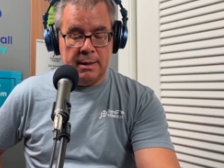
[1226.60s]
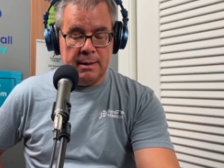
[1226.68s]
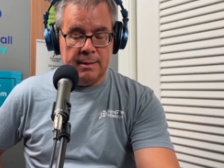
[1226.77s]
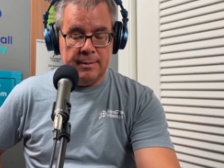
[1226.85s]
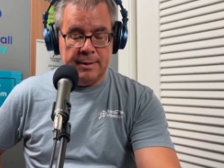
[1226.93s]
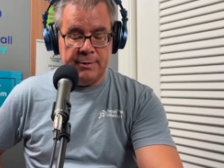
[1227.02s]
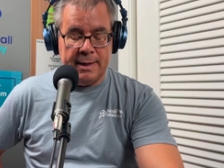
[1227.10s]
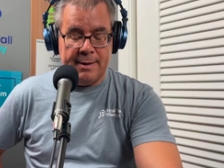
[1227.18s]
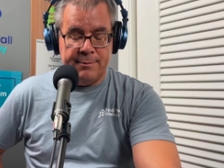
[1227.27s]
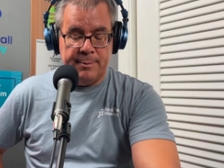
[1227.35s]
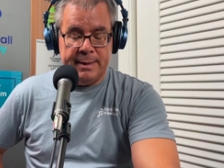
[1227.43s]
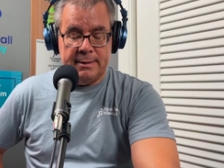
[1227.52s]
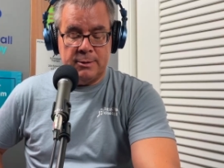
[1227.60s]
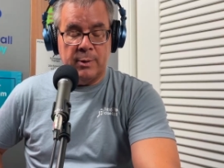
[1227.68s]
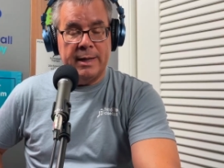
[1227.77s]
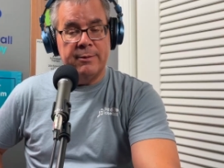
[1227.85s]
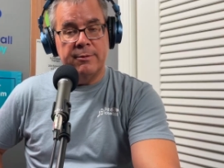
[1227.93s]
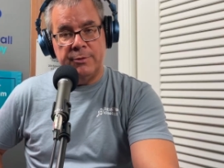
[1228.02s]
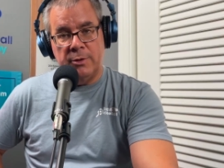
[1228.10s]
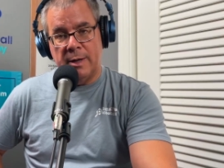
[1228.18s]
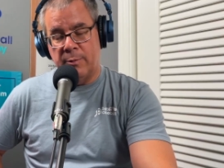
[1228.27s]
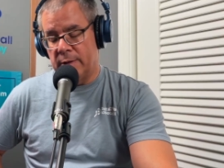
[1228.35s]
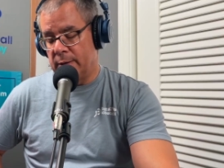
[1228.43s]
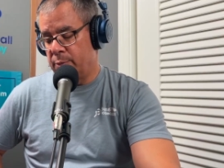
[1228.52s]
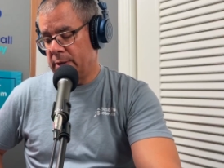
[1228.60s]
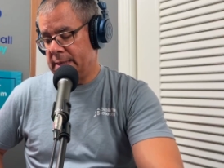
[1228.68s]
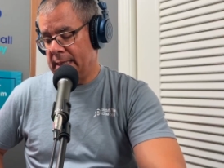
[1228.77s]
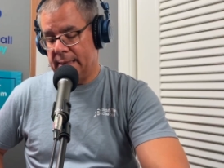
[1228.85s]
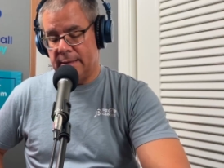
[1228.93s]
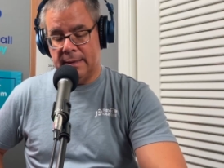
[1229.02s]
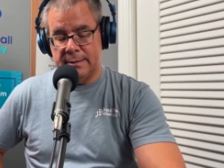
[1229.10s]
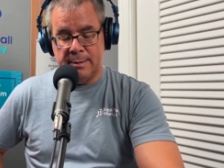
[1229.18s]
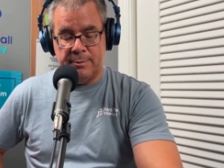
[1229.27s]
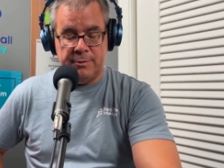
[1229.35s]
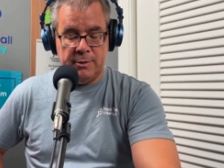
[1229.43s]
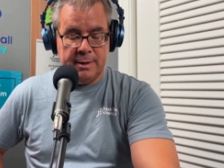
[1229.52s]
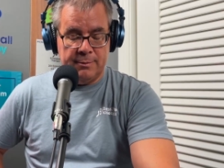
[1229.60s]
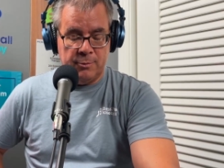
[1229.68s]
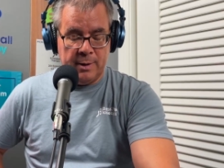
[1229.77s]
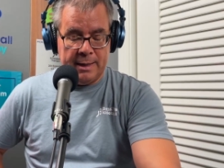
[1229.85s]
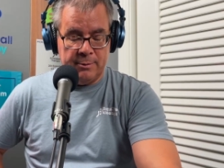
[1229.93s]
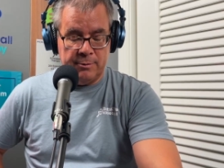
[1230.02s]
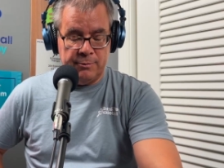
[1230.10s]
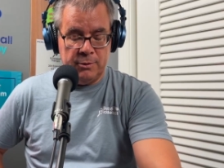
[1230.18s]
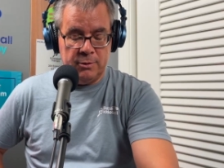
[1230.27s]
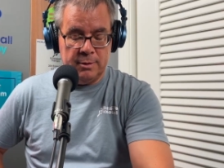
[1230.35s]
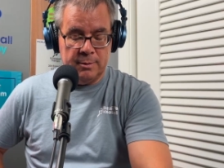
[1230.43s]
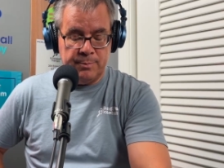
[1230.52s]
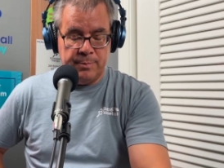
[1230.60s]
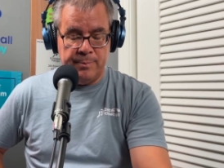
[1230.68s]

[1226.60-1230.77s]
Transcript: if you have a minute to rate and review, I really appreciate some of you have rated and reviewed the